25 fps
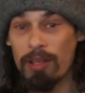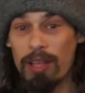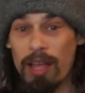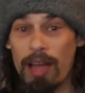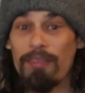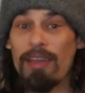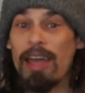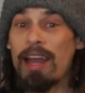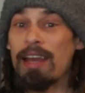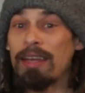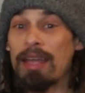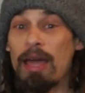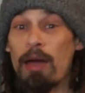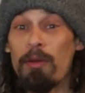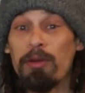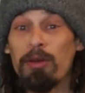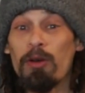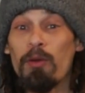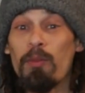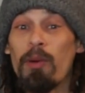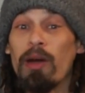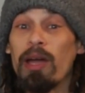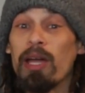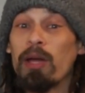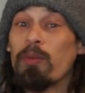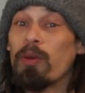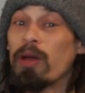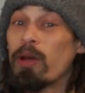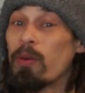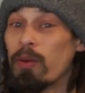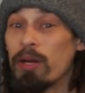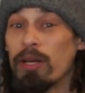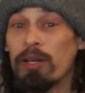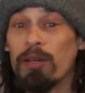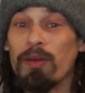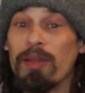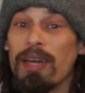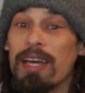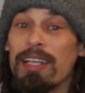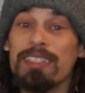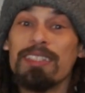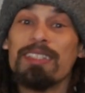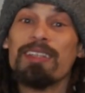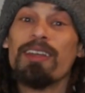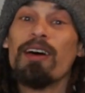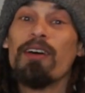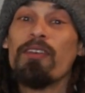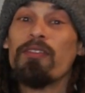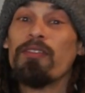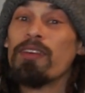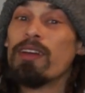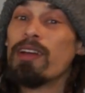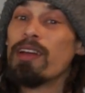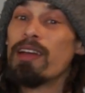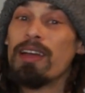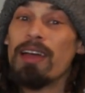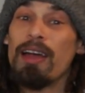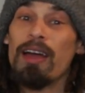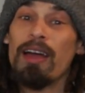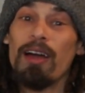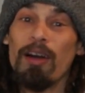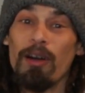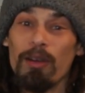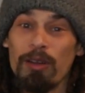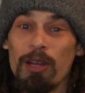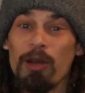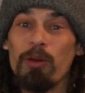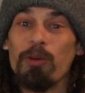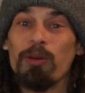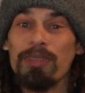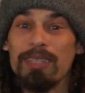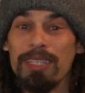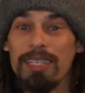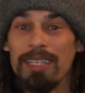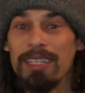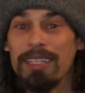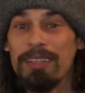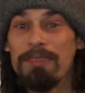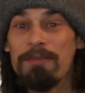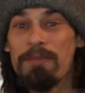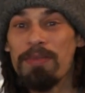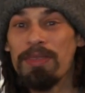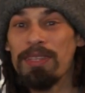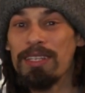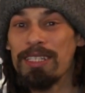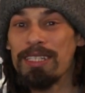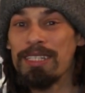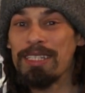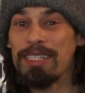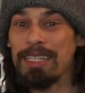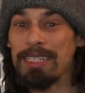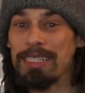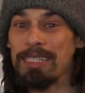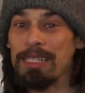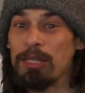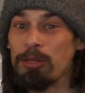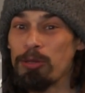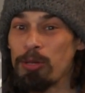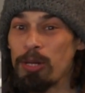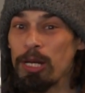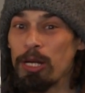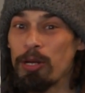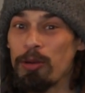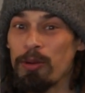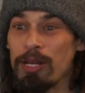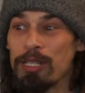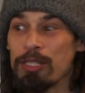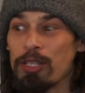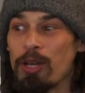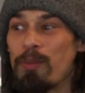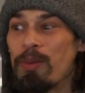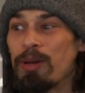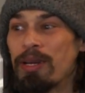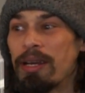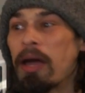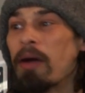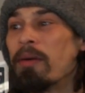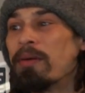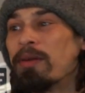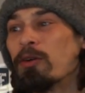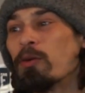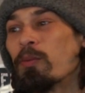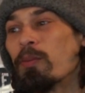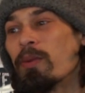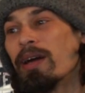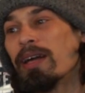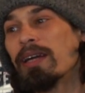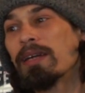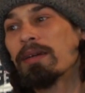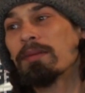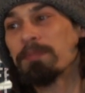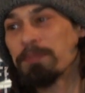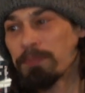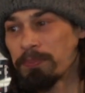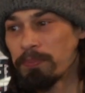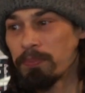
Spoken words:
I've got a downhill bike. When I want to do that stuff, I'll go with the 63 degrees on my downhill bike.